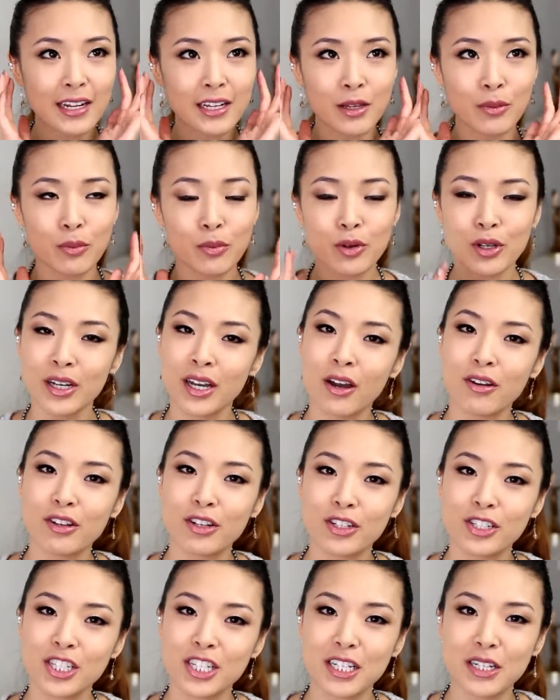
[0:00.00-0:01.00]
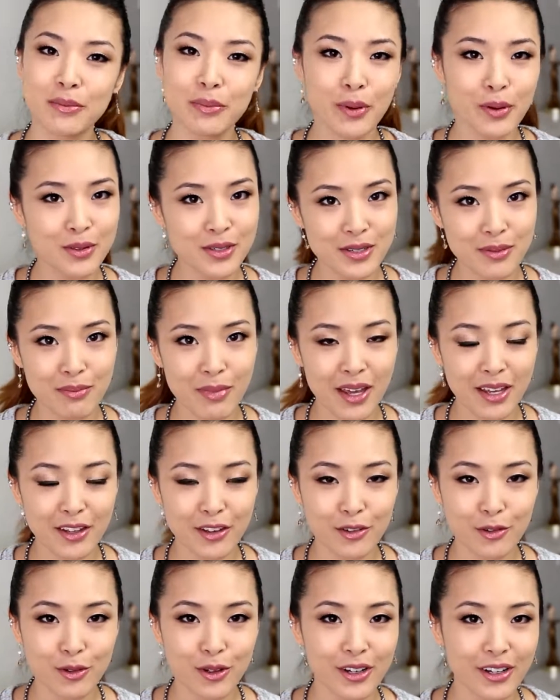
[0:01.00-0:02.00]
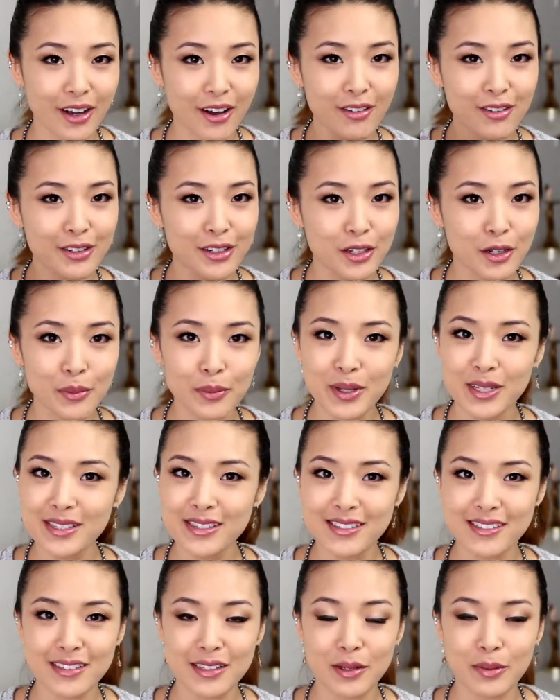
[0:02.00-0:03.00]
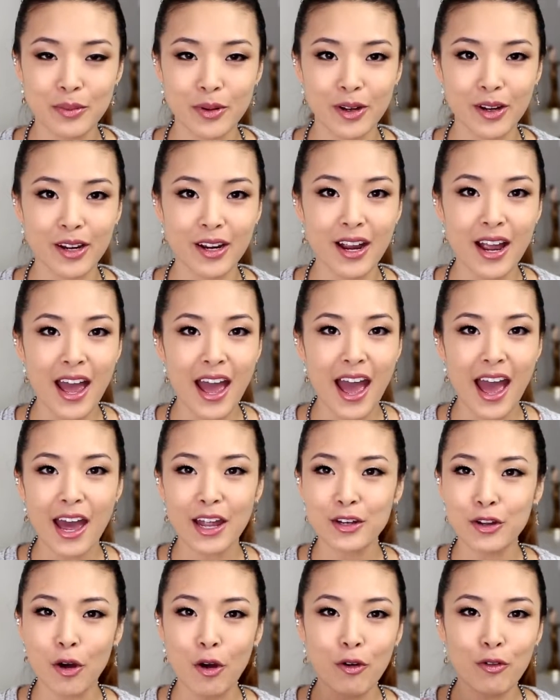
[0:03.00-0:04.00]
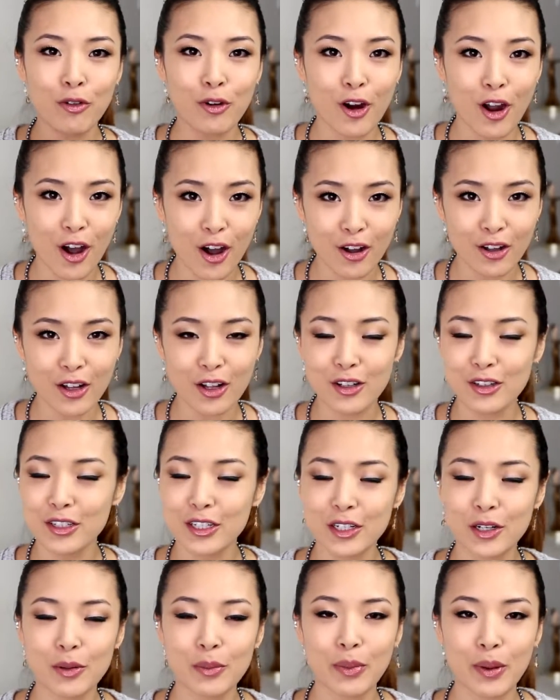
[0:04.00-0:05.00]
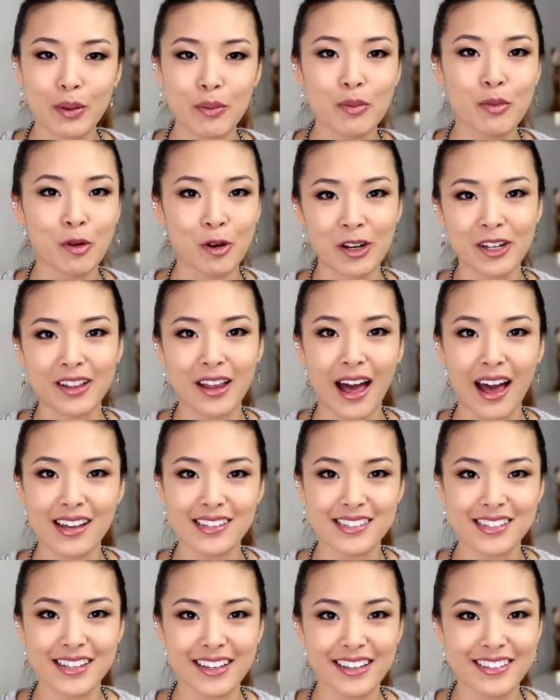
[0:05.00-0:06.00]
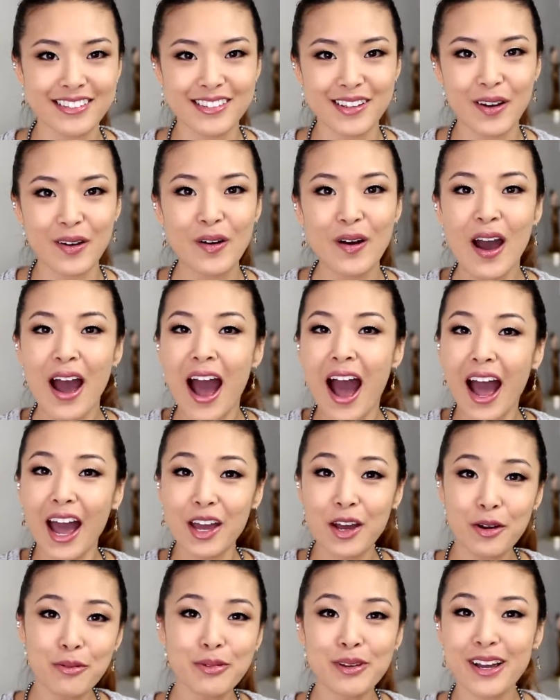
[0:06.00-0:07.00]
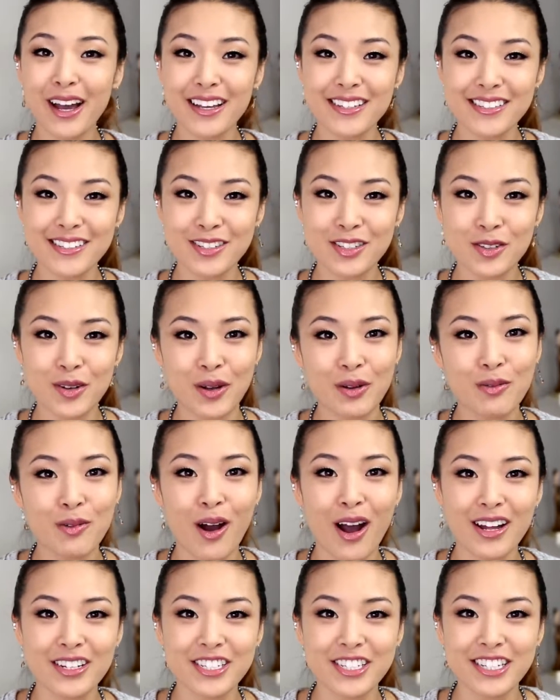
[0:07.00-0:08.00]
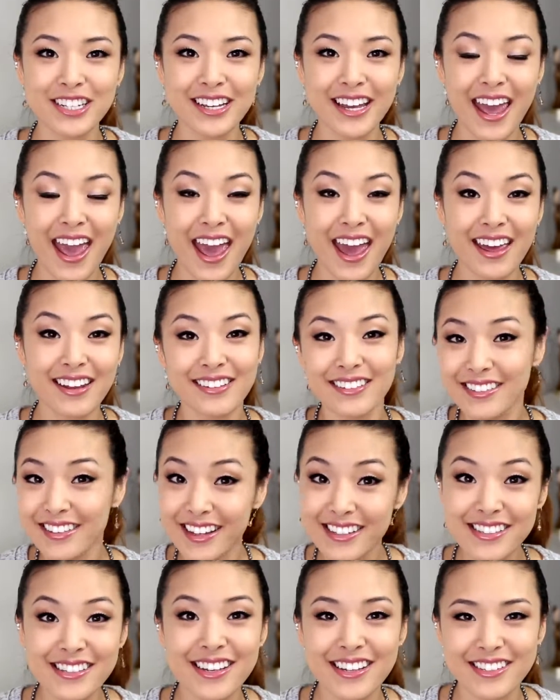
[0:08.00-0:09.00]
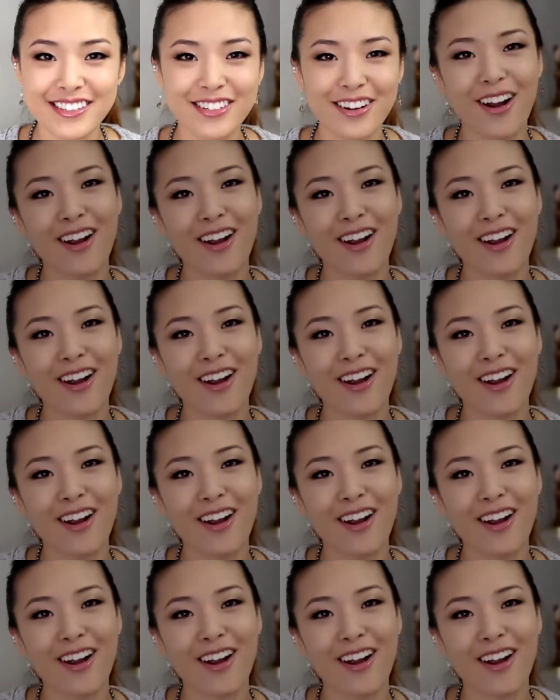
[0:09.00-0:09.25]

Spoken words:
and it can bring out your cheekbones and make you look a little bit slimmer and overall a little bit more classic. So I hope you guys enjoy watching, and let's get